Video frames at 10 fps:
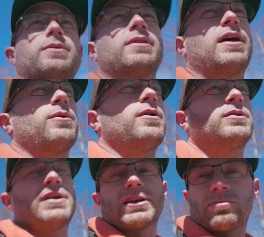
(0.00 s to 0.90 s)
They were
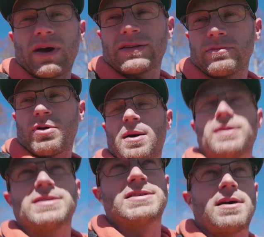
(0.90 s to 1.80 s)
only expecting
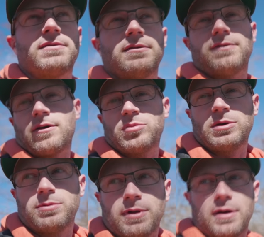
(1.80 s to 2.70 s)
probably 75
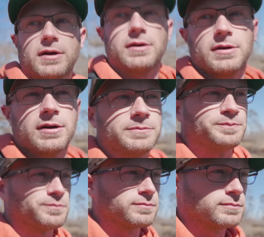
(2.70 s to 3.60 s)
people out here.
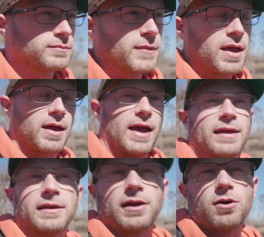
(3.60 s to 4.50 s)

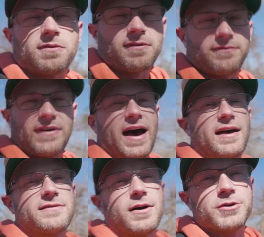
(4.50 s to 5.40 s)
And like over
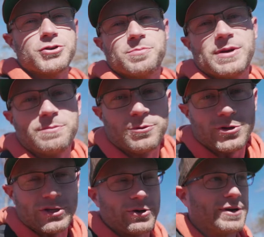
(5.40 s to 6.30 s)
500 people
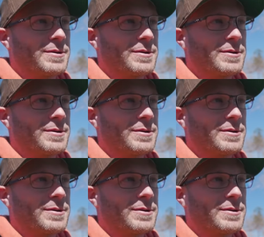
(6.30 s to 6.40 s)
showed